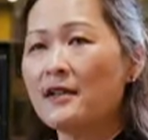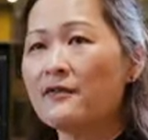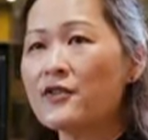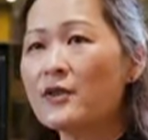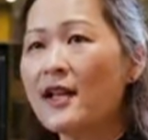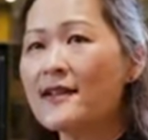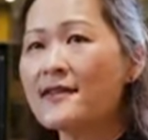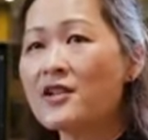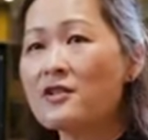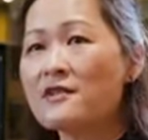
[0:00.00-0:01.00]

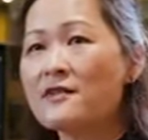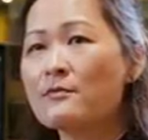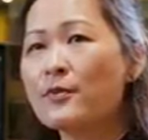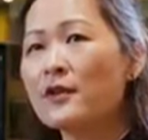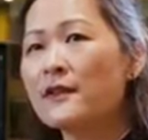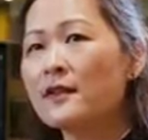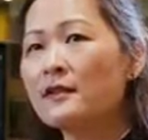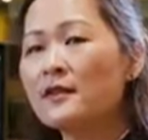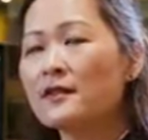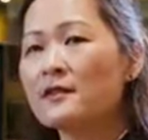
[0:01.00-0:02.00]
Visualization is
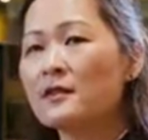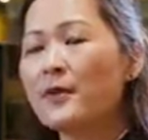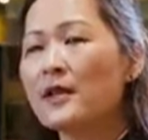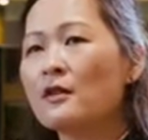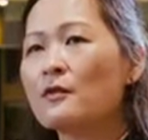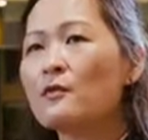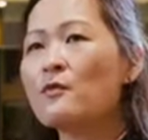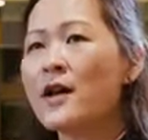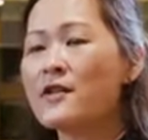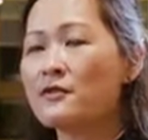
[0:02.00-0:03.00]
important depending on
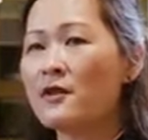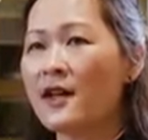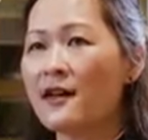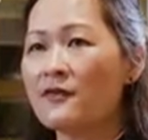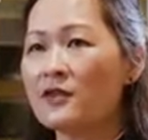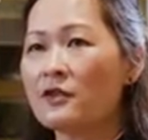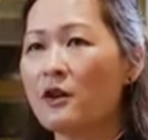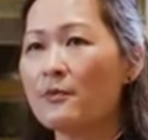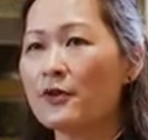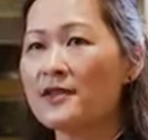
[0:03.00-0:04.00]
what you have in your
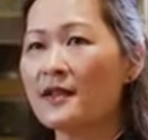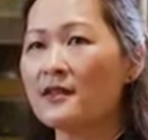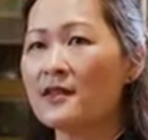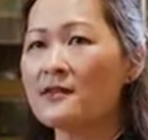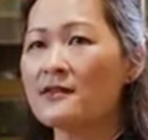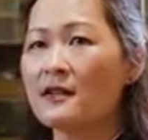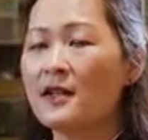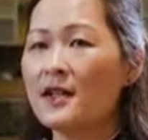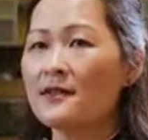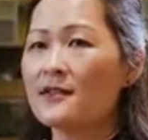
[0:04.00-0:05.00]
operating theatre.
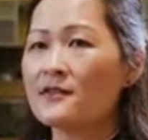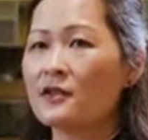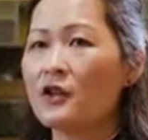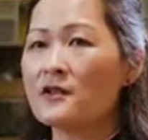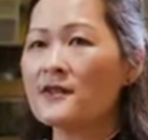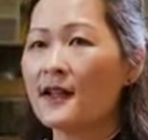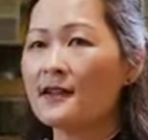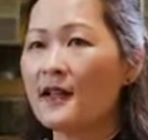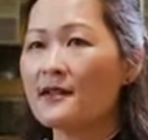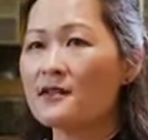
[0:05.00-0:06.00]
There's the contact
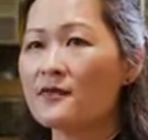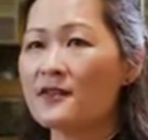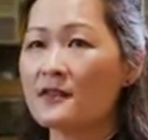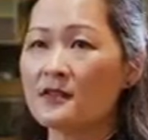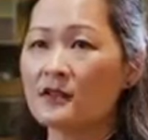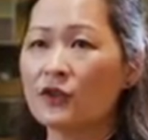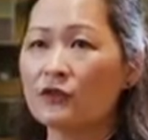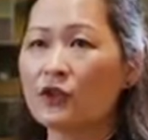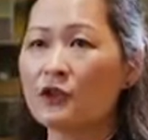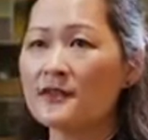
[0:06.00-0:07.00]
lens versus the
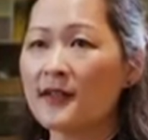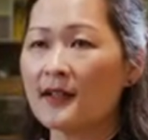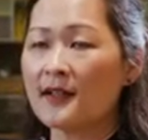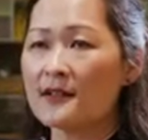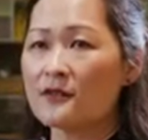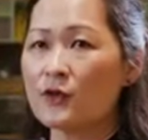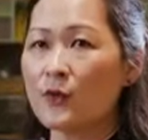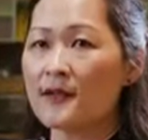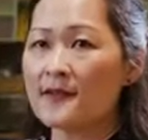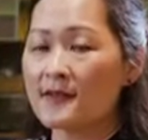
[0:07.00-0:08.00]
non-contact lens
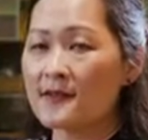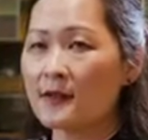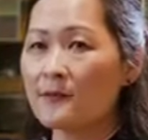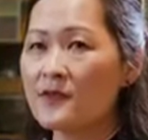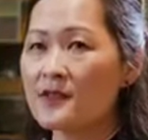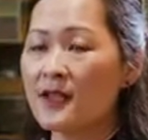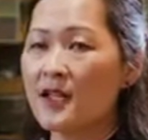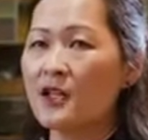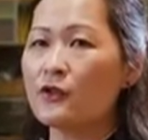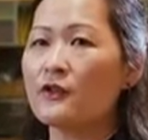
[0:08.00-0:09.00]
viewing systems.
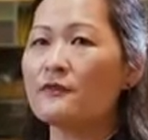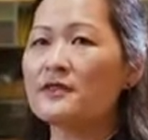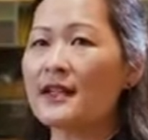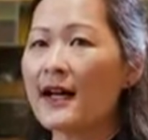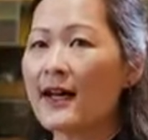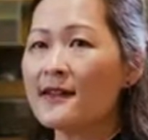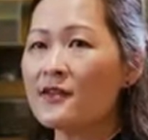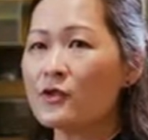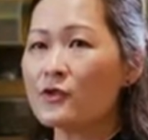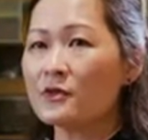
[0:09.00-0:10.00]
You have
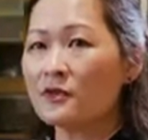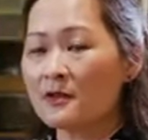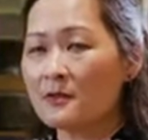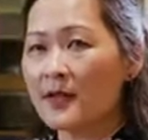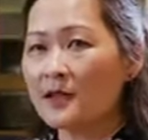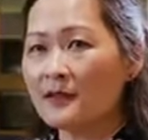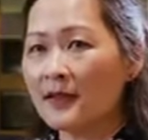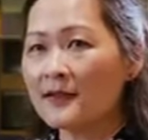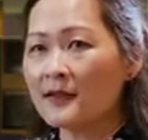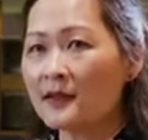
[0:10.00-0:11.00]
dyes, which we'll talk about
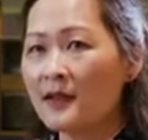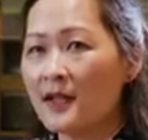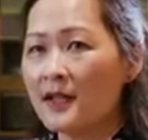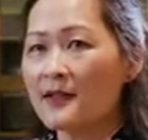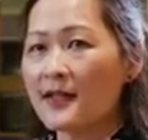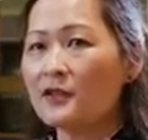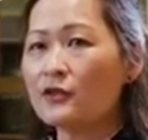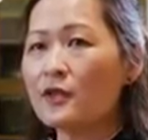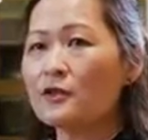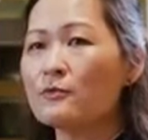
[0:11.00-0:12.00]
later, the
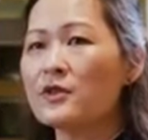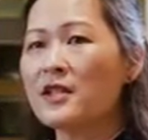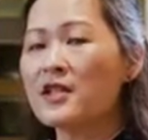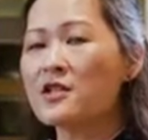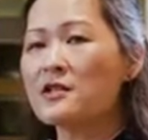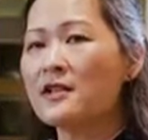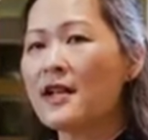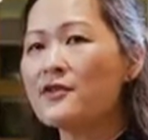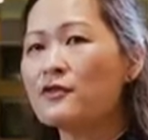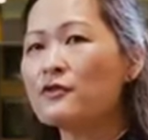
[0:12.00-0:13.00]
endo-illumination, and
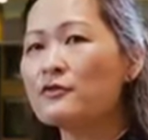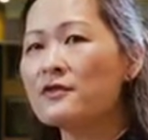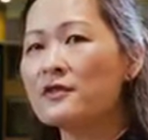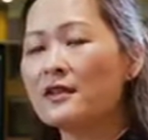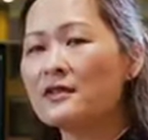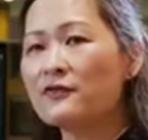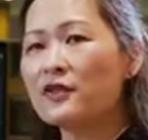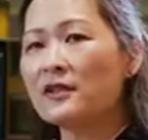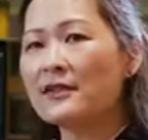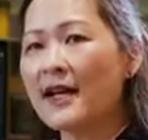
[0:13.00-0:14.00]
as you use the
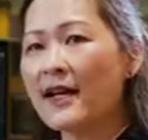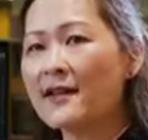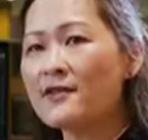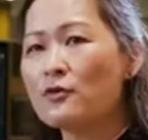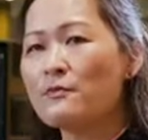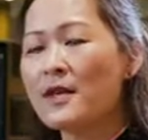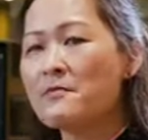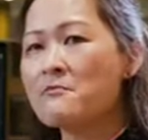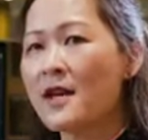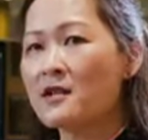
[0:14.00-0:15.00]
different dyes, you may
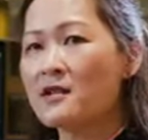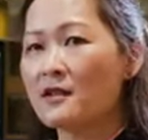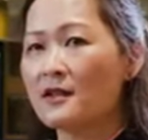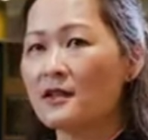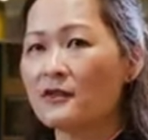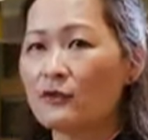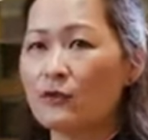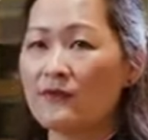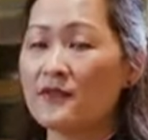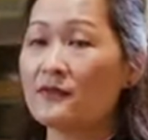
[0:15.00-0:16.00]
match it
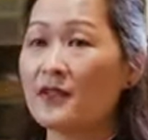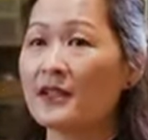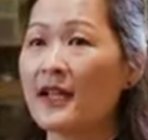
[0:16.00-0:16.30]
with different